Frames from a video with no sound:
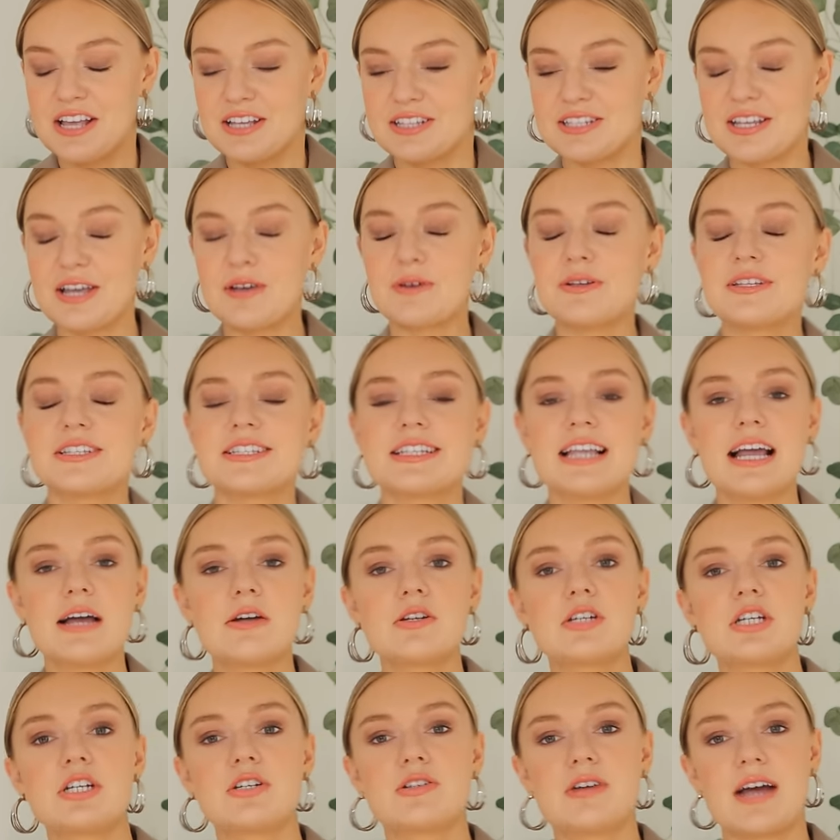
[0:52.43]
So
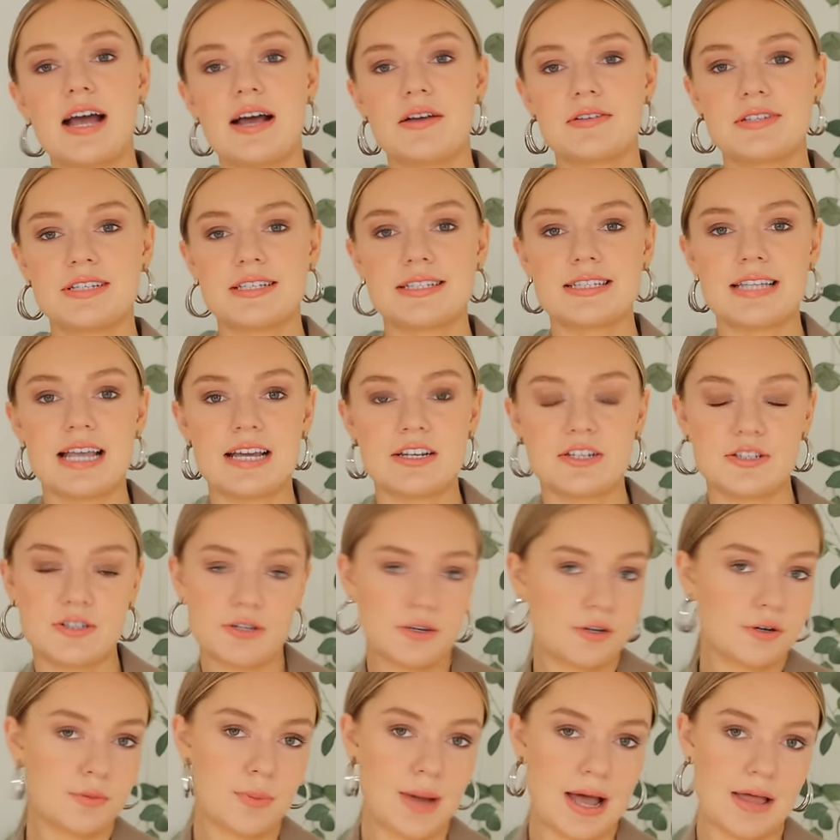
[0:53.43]
slouchy trousers, let's
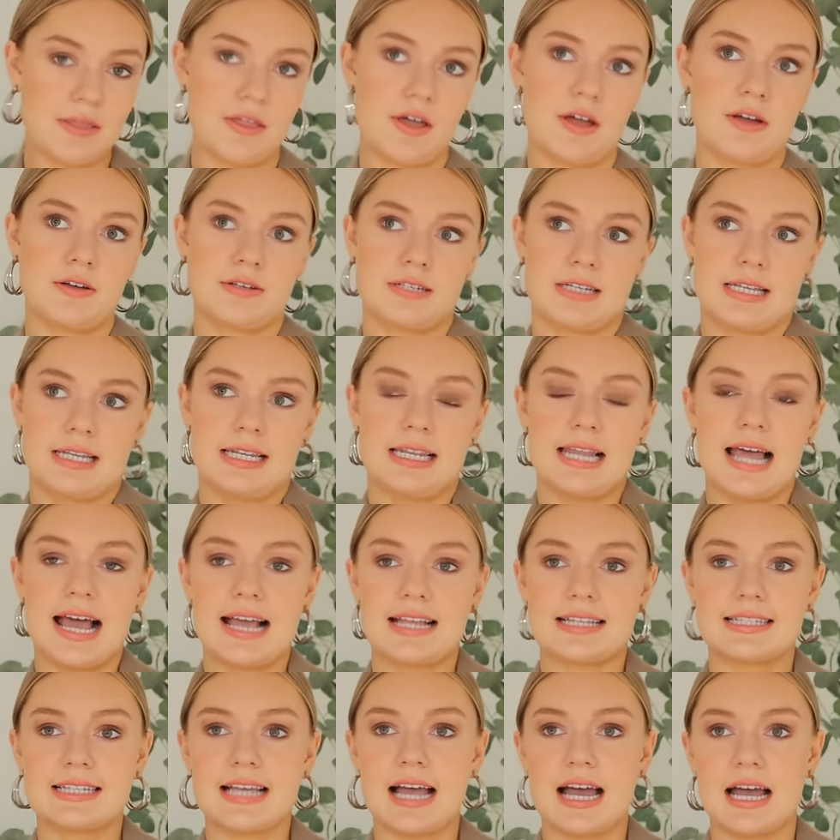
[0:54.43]
talk about those and
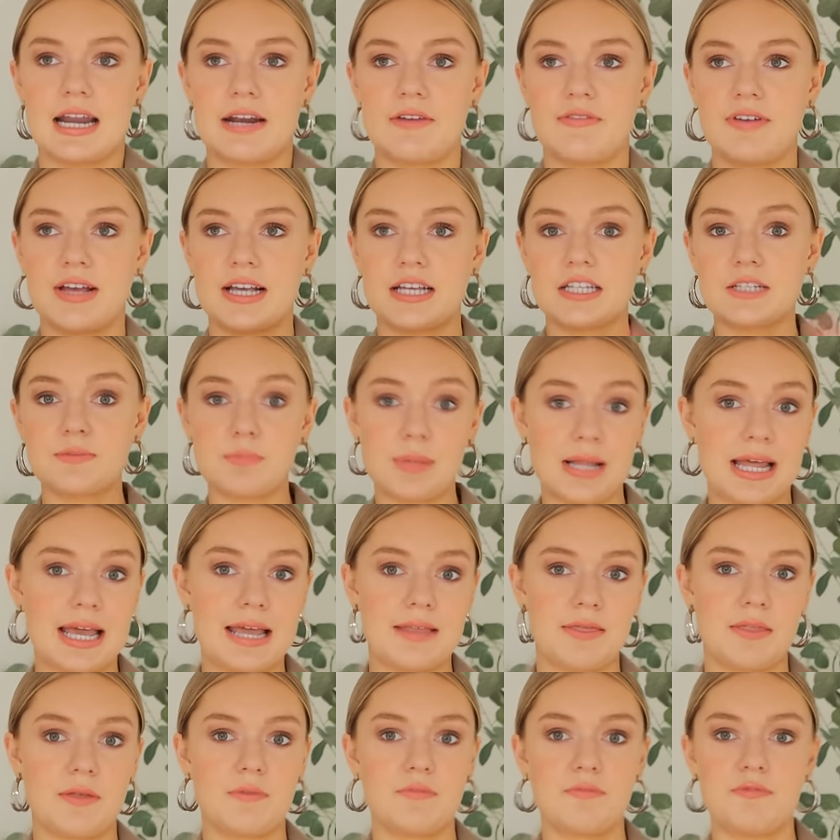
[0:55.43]
let's kind of
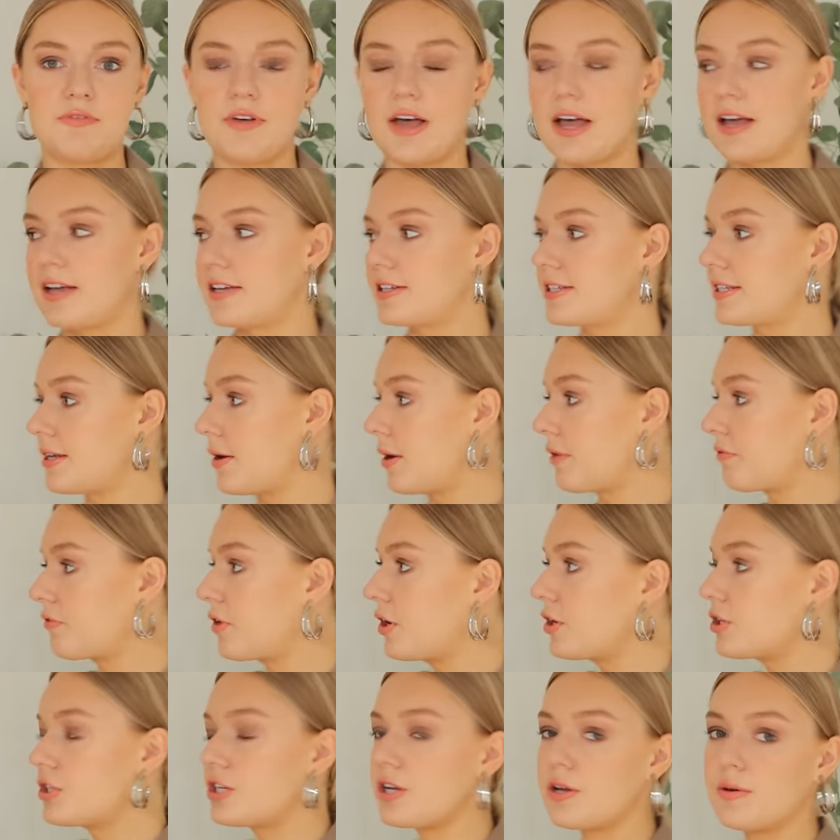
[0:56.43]
explain them first. So I've
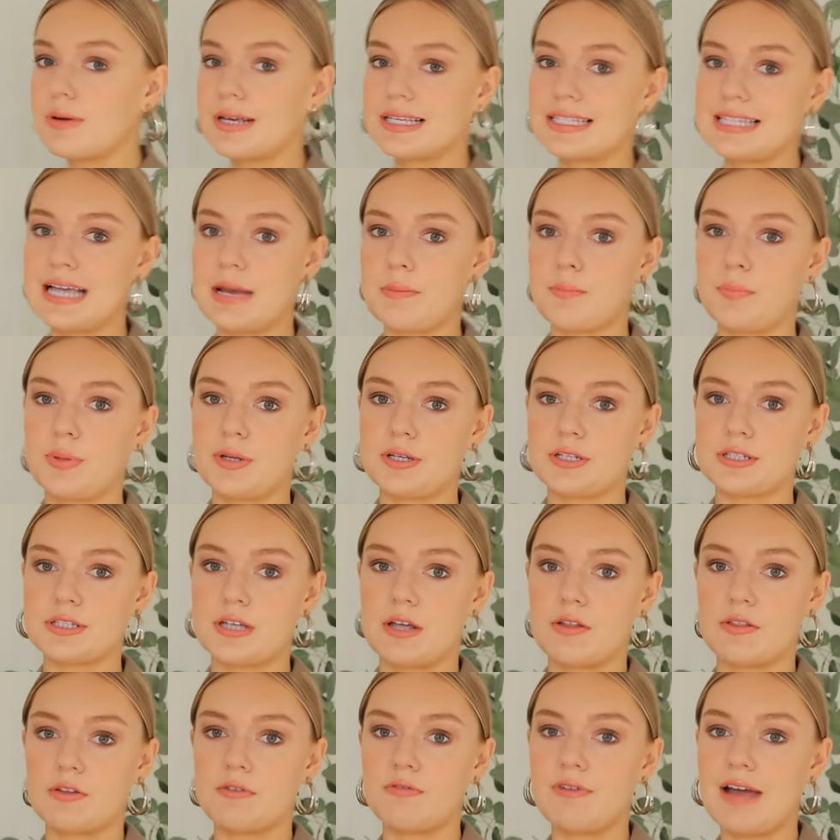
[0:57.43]
got two examples
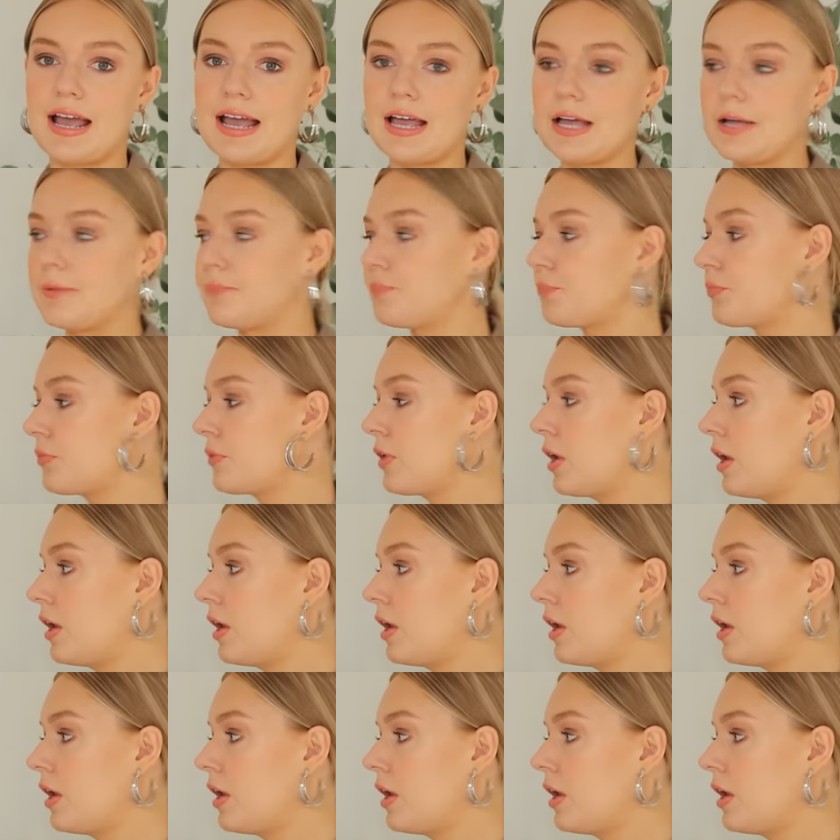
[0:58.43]
on the rail.